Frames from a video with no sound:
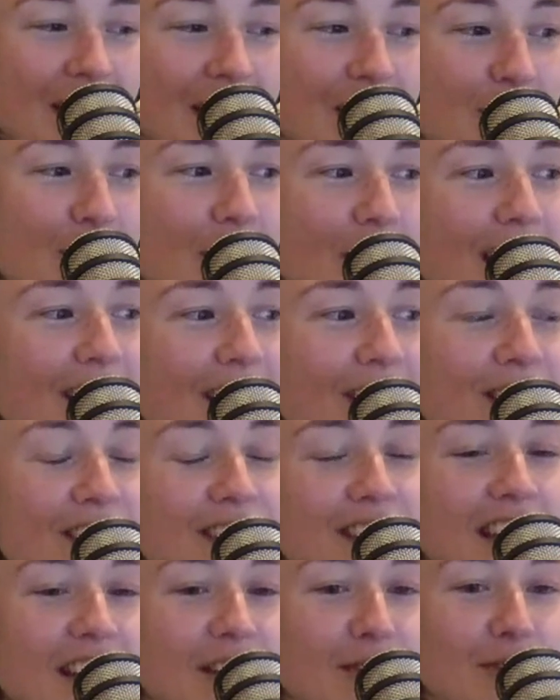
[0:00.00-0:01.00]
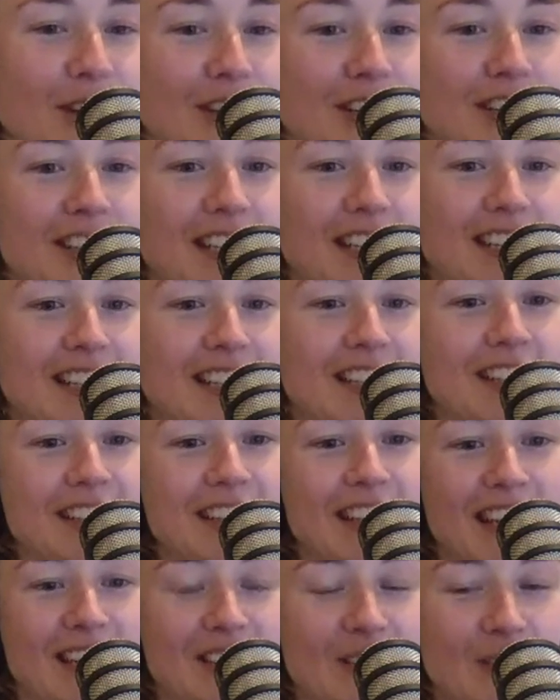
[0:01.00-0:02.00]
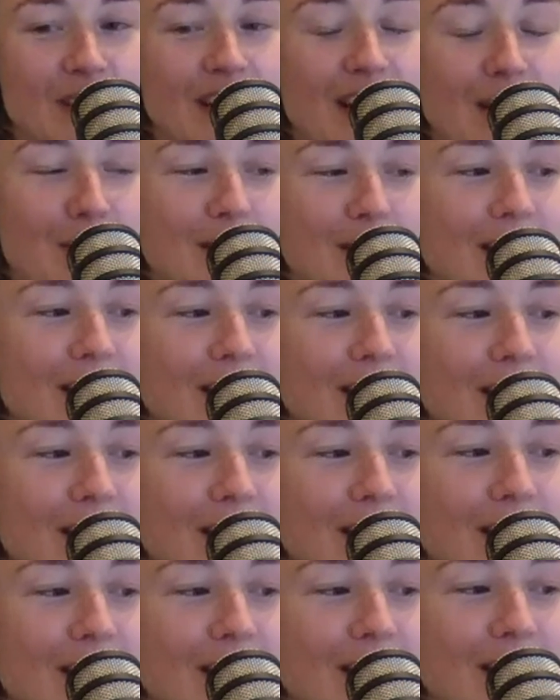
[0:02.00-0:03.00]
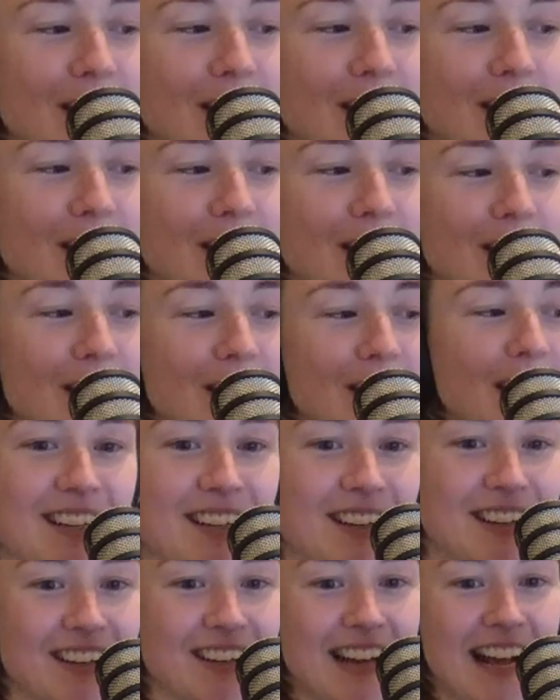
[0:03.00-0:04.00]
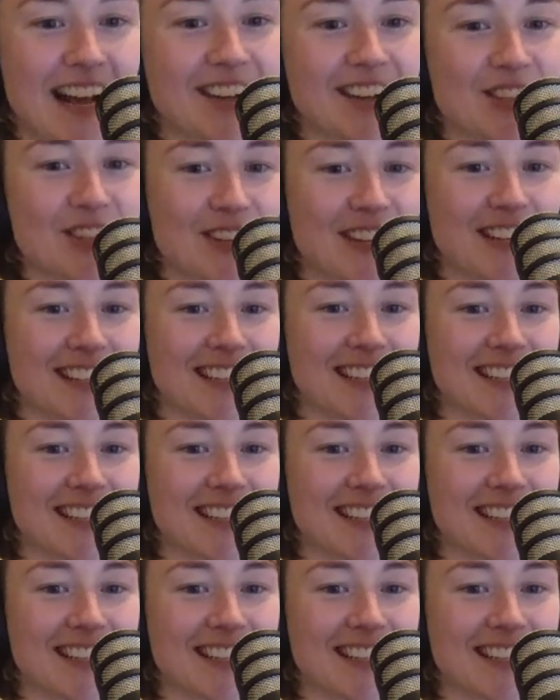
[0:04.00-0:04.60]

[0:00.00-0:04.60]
and you got to say the first thing that sort of comes to your head. You ready to go? Had a drink?